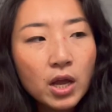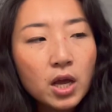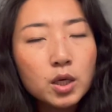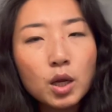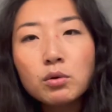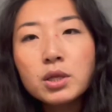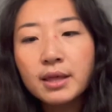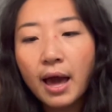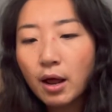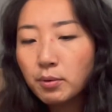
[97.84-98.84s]
Not only
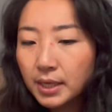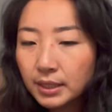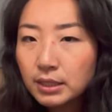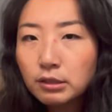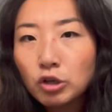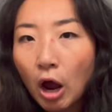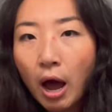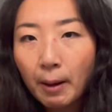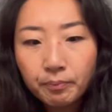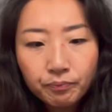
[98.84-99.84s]
that, I was like, this
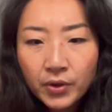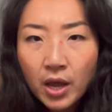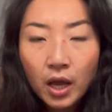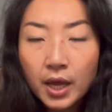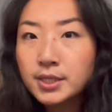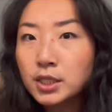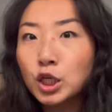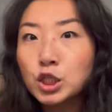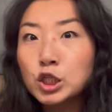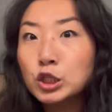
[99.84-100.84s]
job is
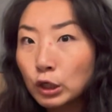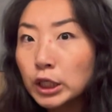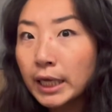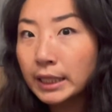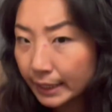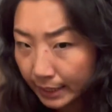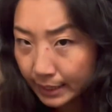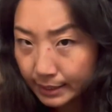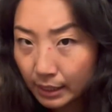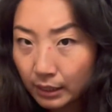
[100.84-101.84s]
concerningly
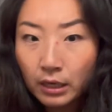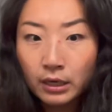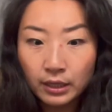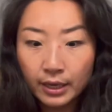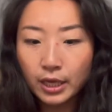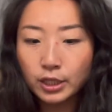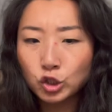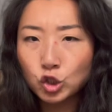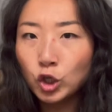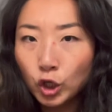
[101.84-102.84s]
easy. Like it's
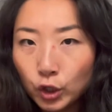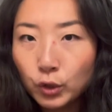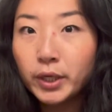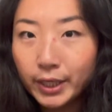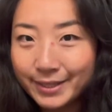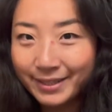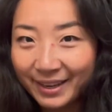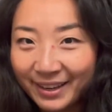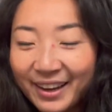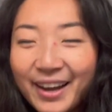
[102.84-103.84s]
too
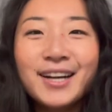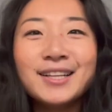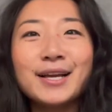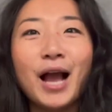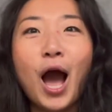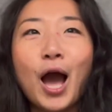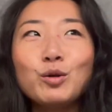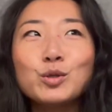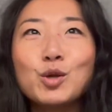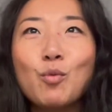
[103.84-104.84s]
easy. like I
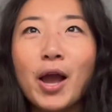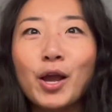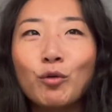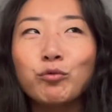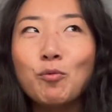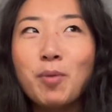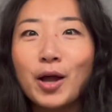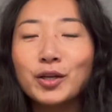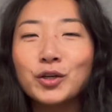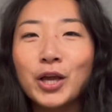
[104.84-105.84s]
don't see why a
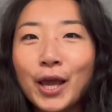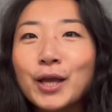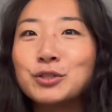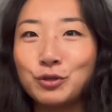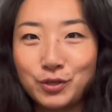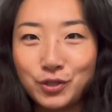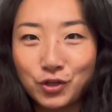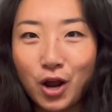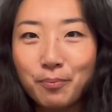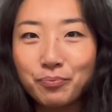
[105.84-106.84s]
robot can't do this
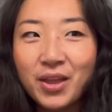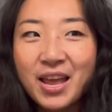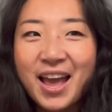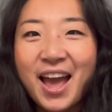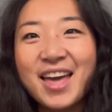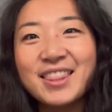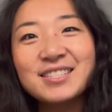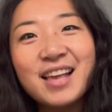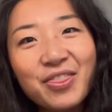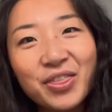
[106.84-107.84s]
job. And the
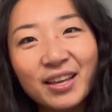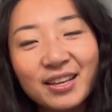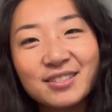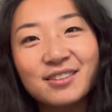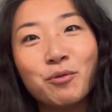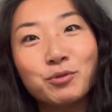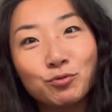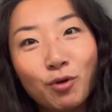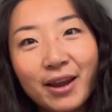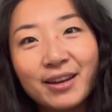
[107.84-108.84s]
sad thing is, I was
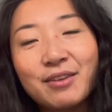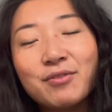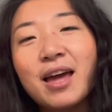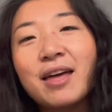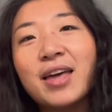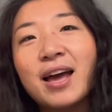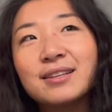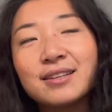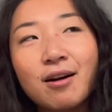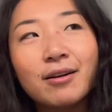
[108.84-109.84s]
right. Even at
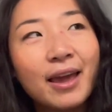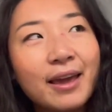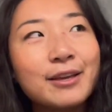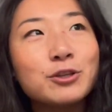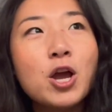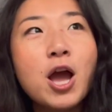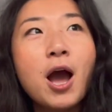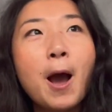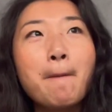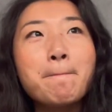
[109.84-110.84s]
that young age,
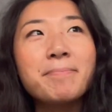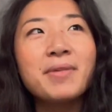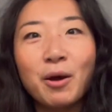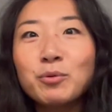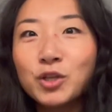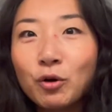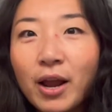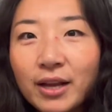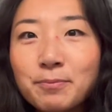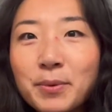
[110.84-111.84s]
I was
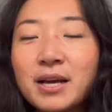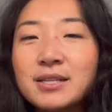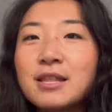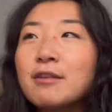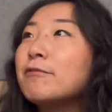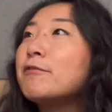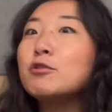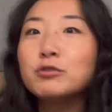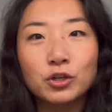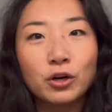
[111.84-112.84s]
correct because in the
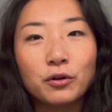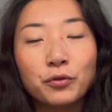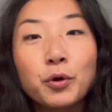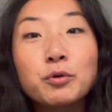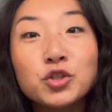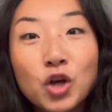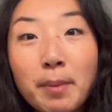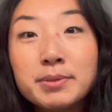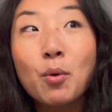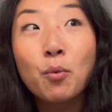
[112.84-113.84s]
future, those
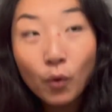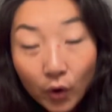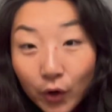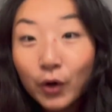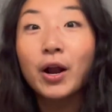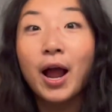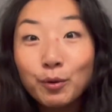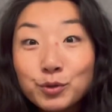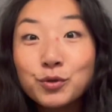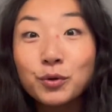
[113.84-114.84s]
jobs were
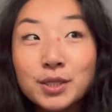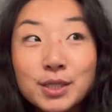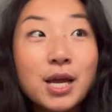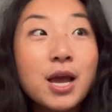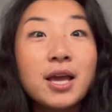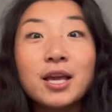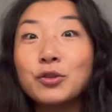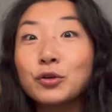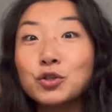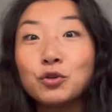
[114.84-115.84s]
outsourced
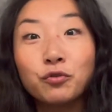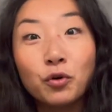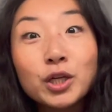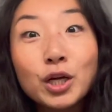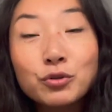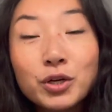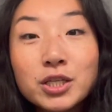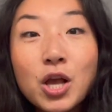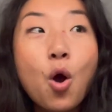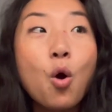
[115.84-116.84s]
either to foreign
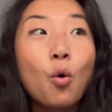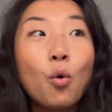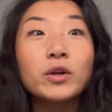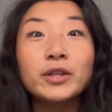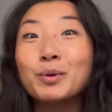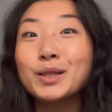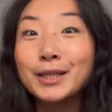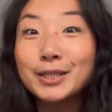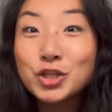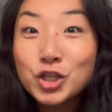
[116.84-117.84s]
countries or they were
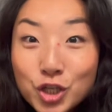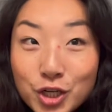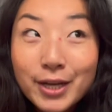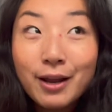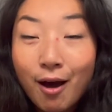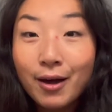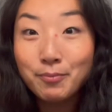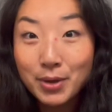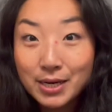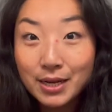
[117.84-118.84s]
legit
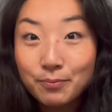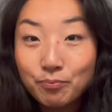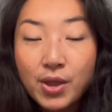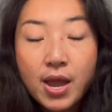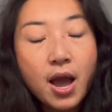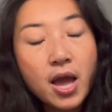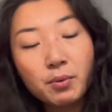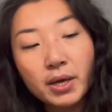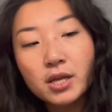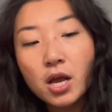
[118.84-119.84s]
automated.
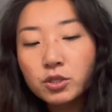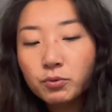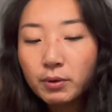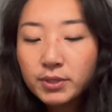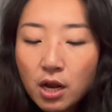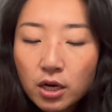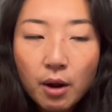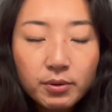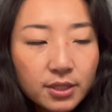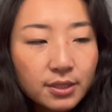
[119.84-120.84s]
Anyways, so when I was younger, I
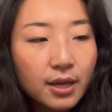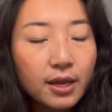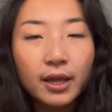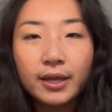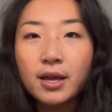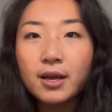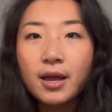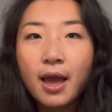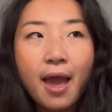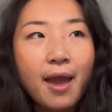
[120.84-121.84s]
was just thinking, like,
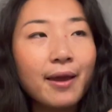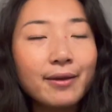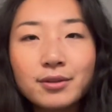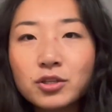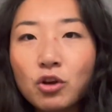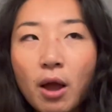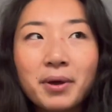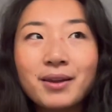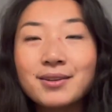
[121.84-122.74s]
A, this job kind of